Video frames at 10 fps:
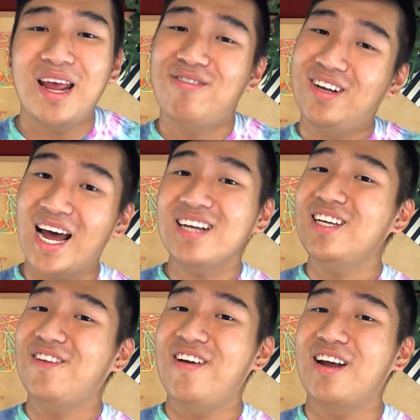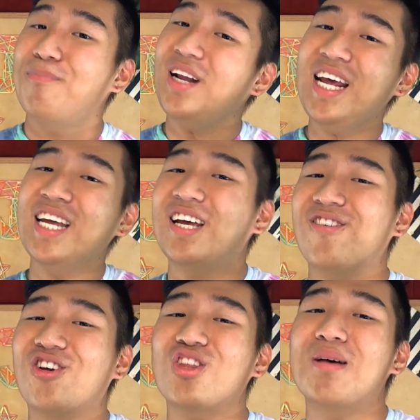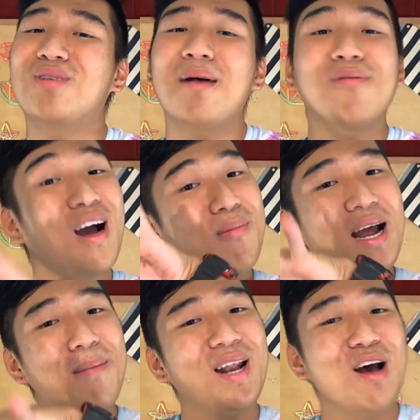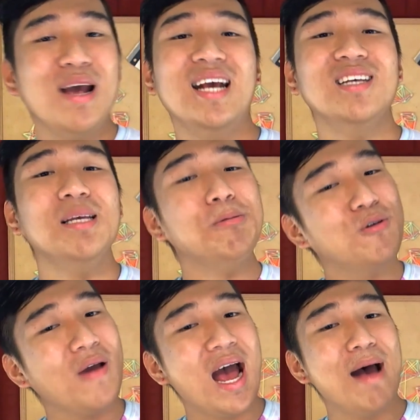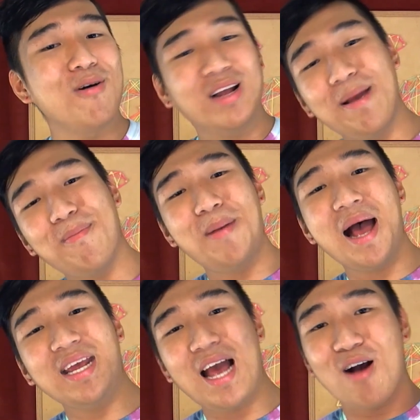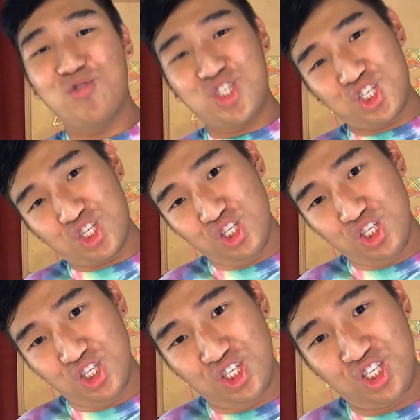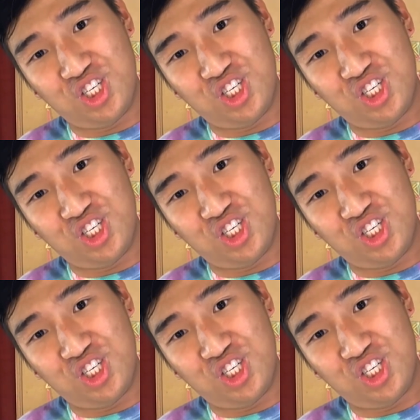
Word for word: if you like this video, please give it a good thumbs up, comment down below, and subscribe. Okay, bye-bye, y'all. Shh.